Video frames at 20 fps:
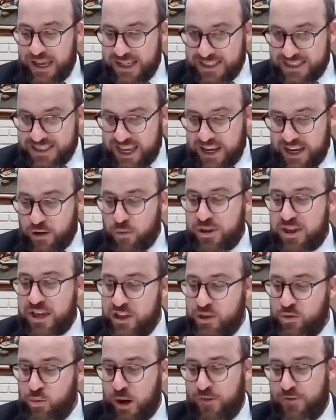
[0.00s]
Seder with
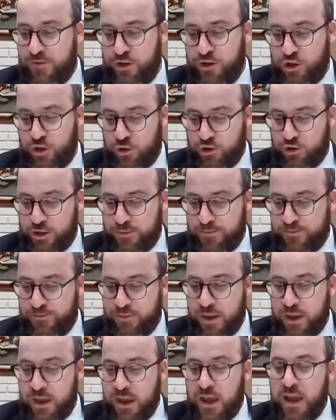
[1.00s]
his wife and children.
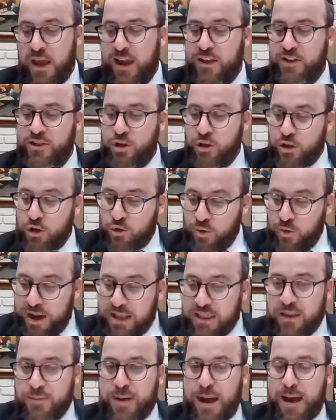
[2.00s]
And so the
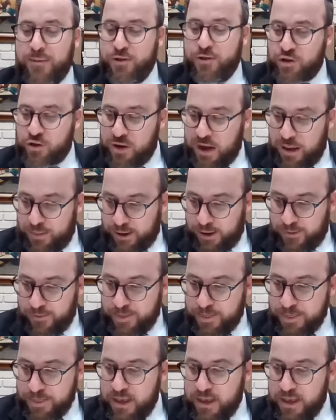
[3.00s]
great Lubavitcher Rebbe,